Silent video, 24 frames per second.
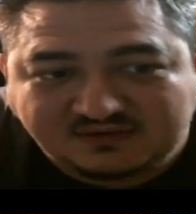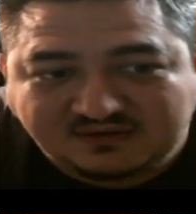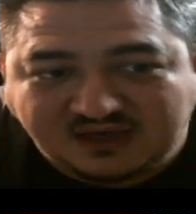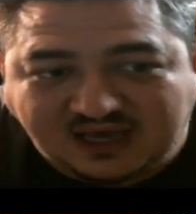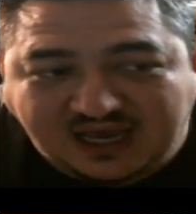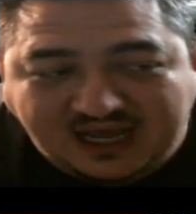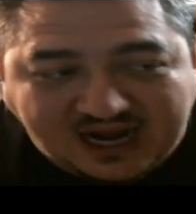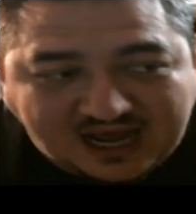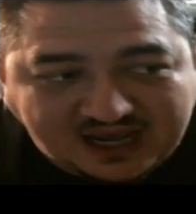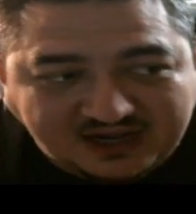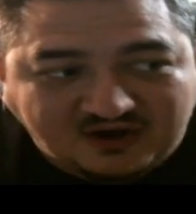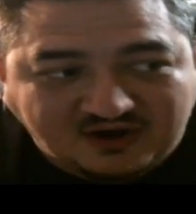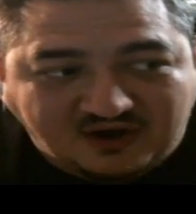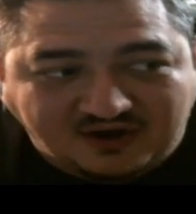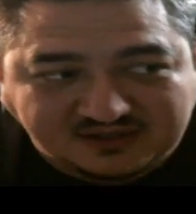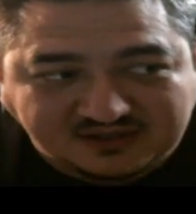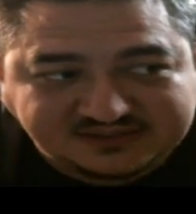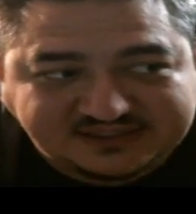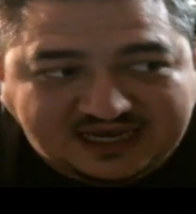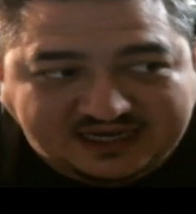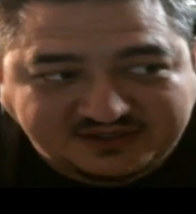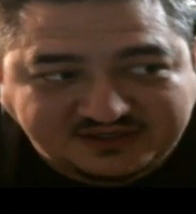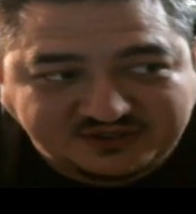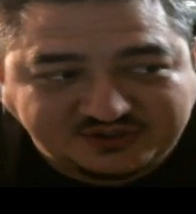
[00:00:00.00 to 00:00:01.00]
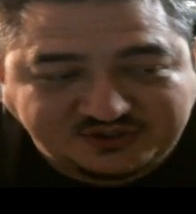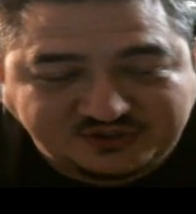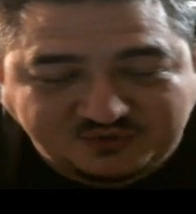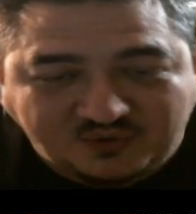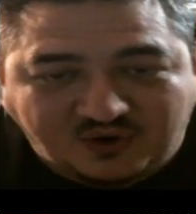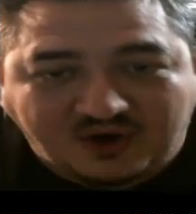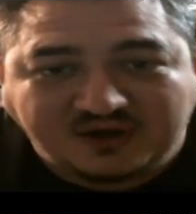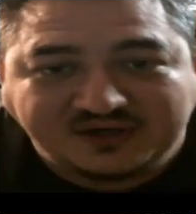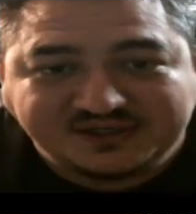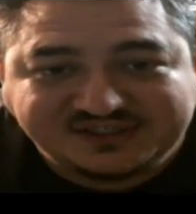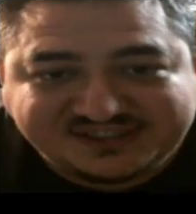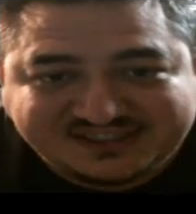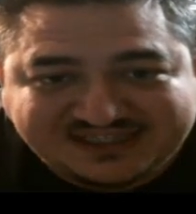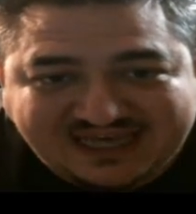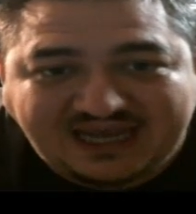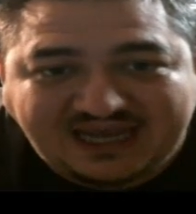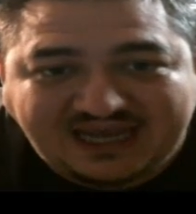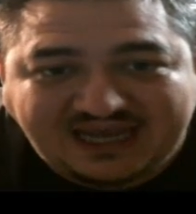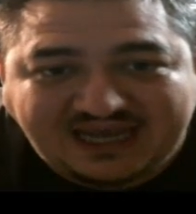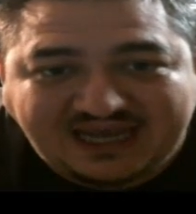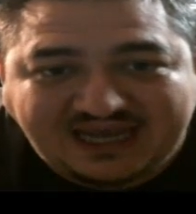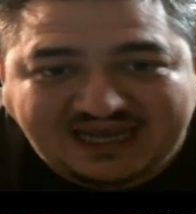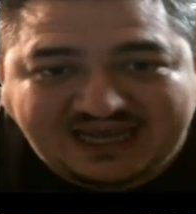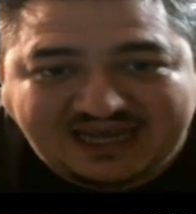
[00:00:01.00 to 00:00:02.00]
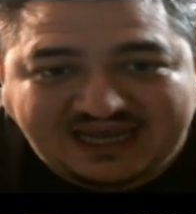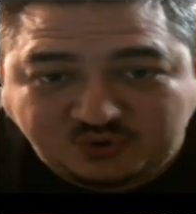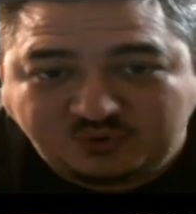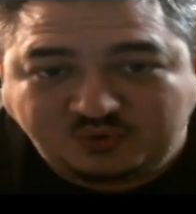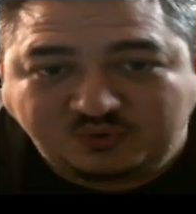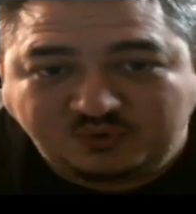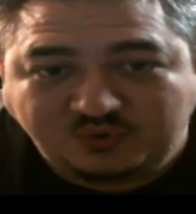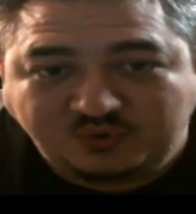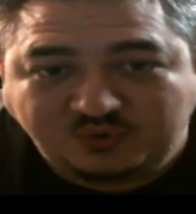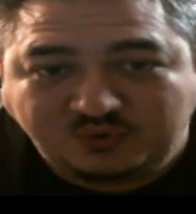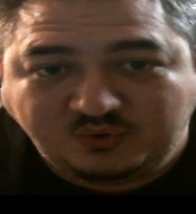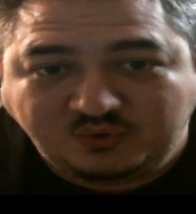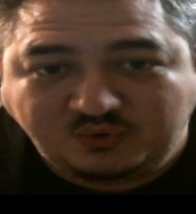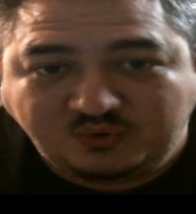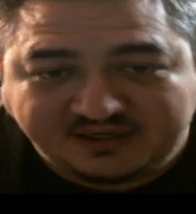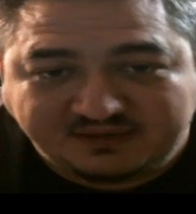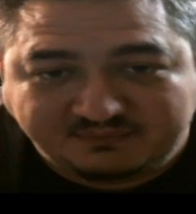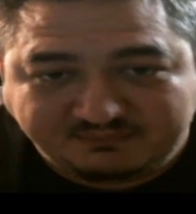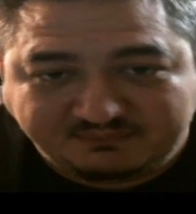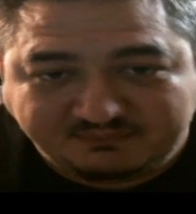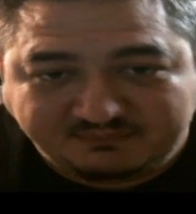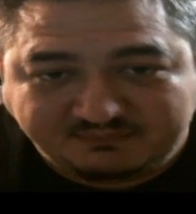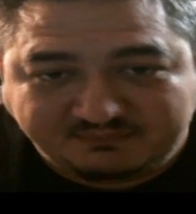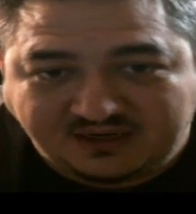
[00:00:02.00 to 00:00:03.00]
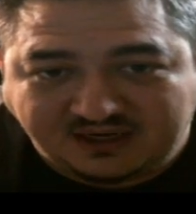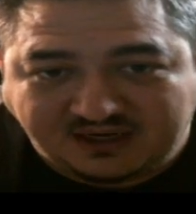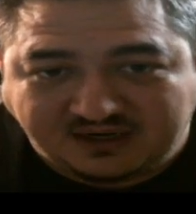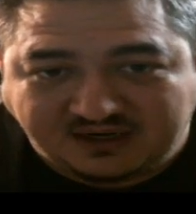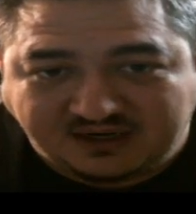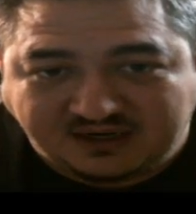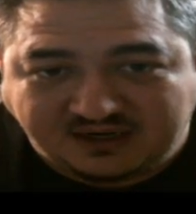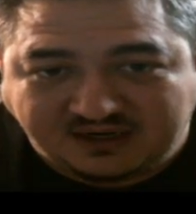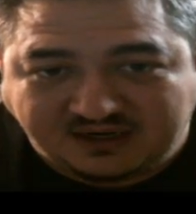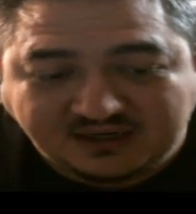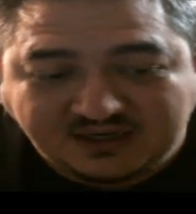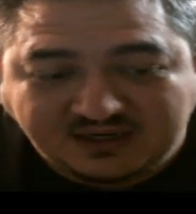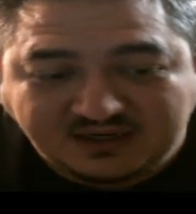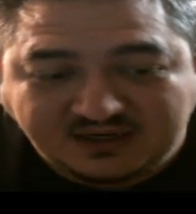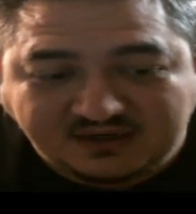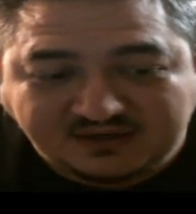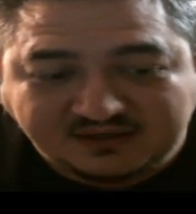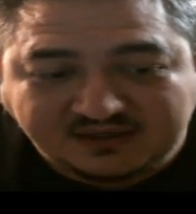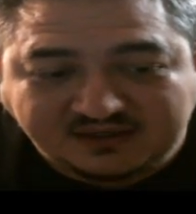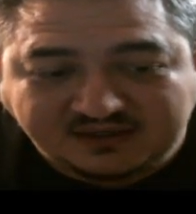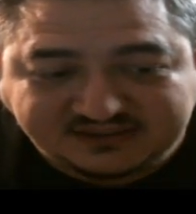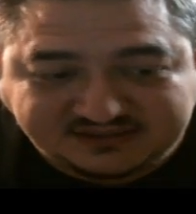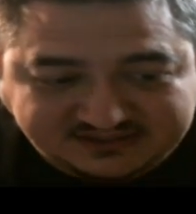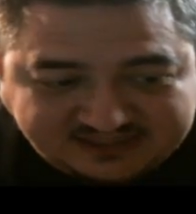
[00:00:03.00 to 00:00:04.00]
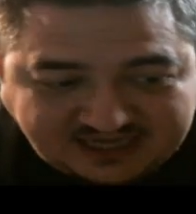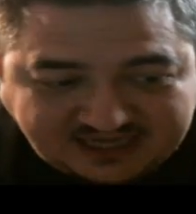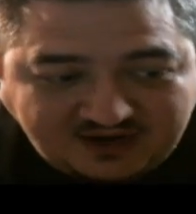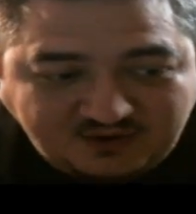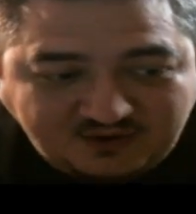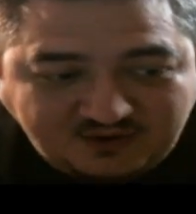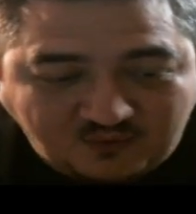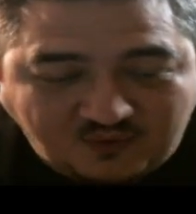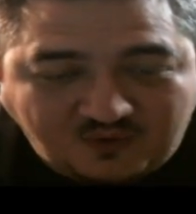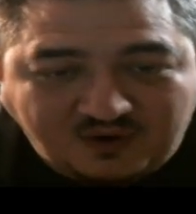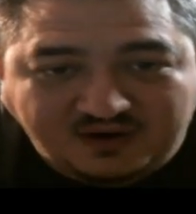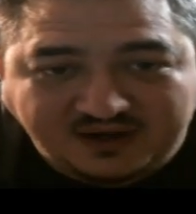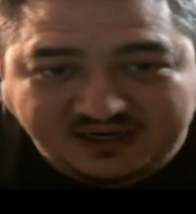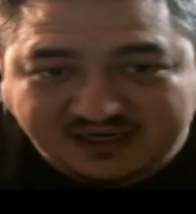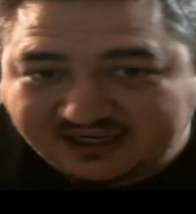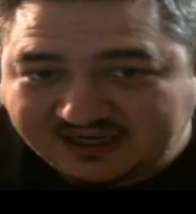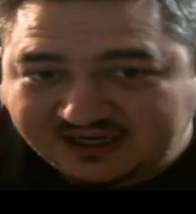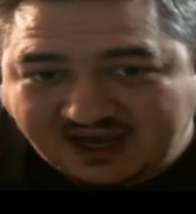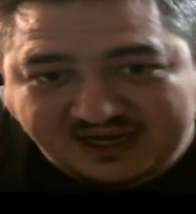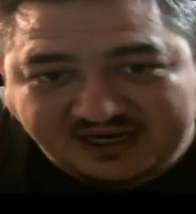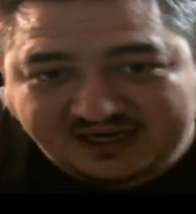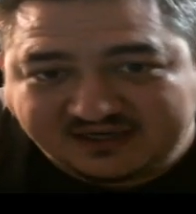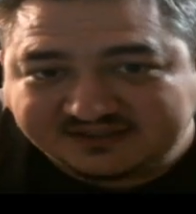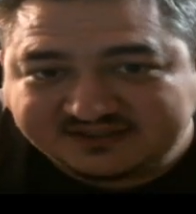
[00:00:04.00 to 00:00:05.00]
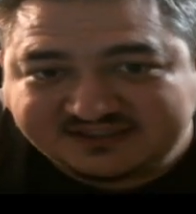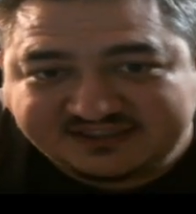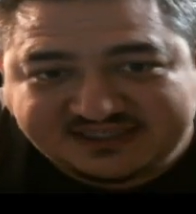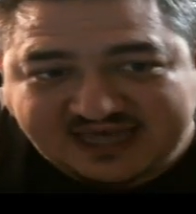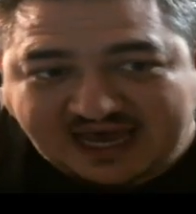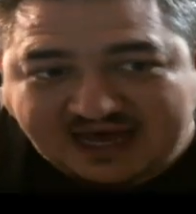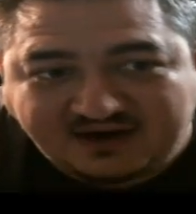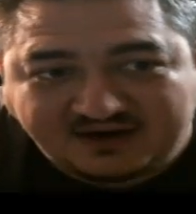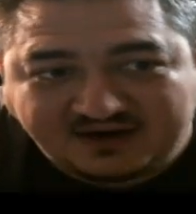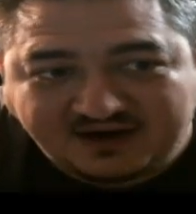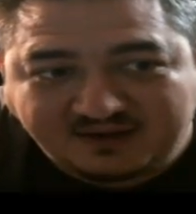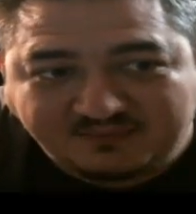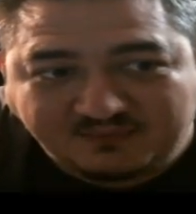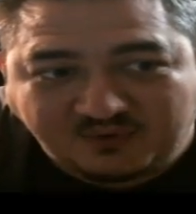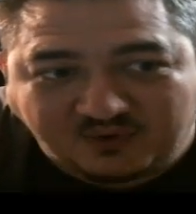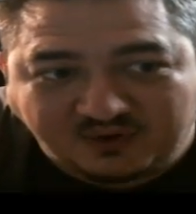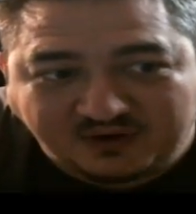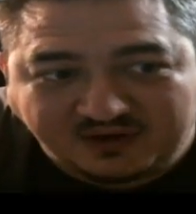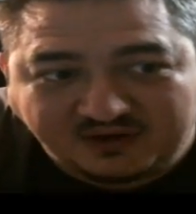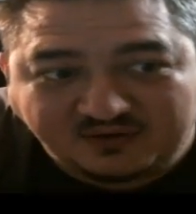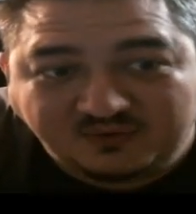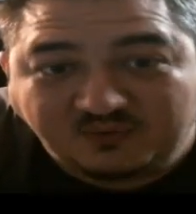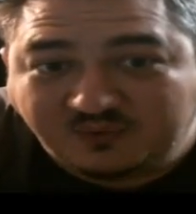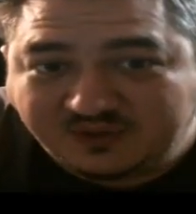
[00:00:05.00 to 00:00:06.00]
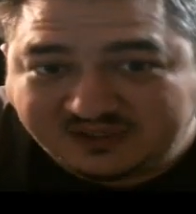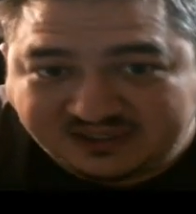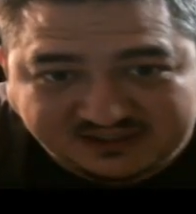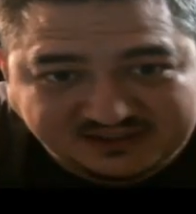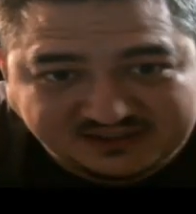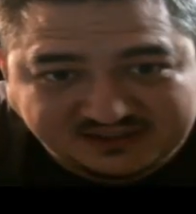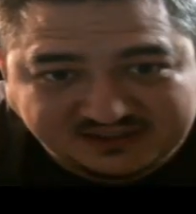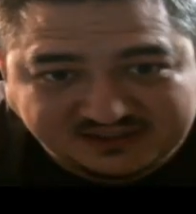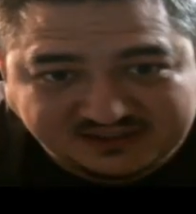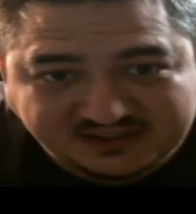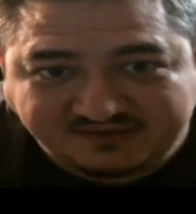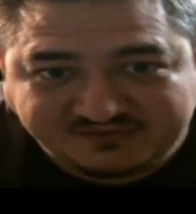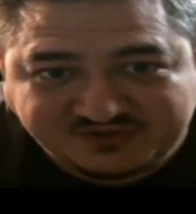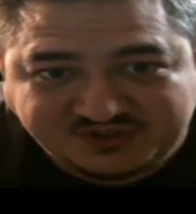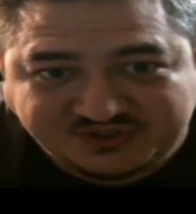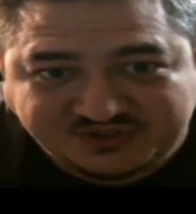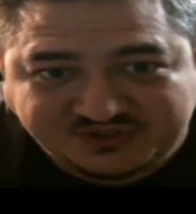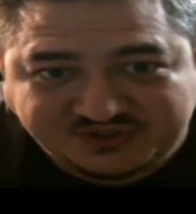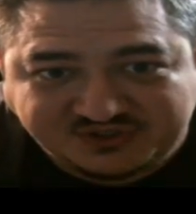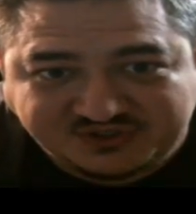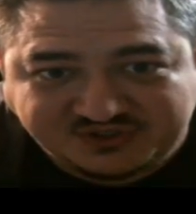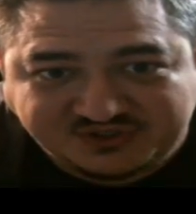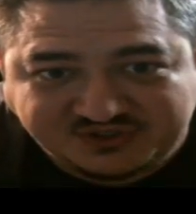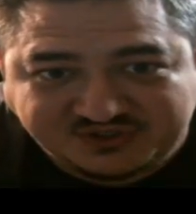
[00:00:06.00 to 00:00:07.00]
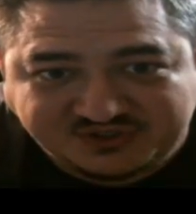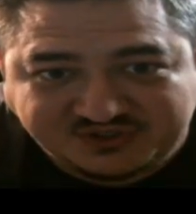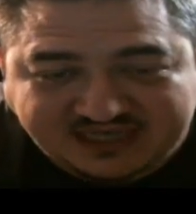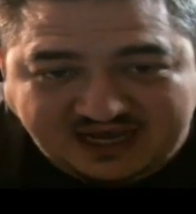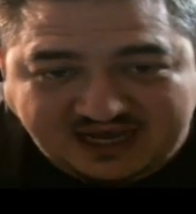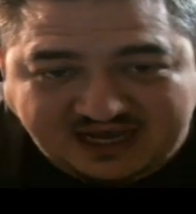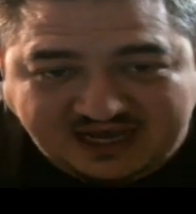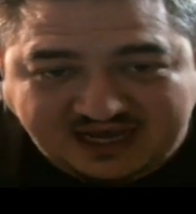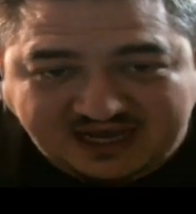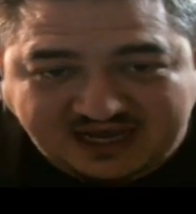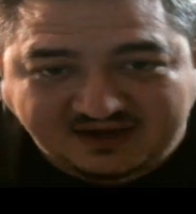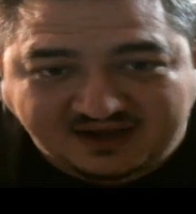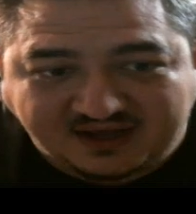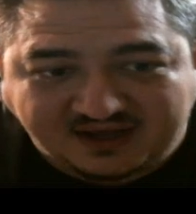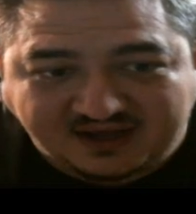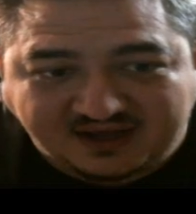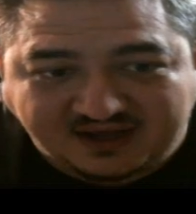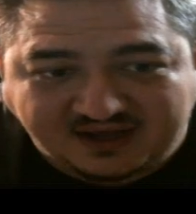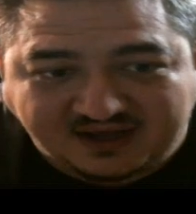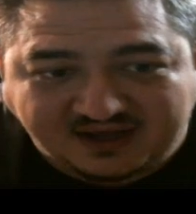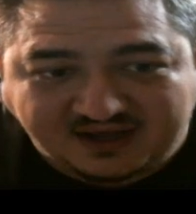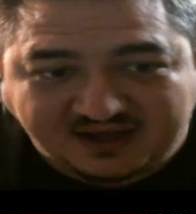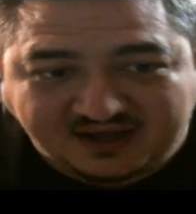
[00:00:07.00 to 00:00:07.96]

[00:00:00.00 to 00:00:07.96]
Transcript: And I contacted you on day 2 of it being here, because day 1, it got here Saturday morning. We did the live stream Saturday night,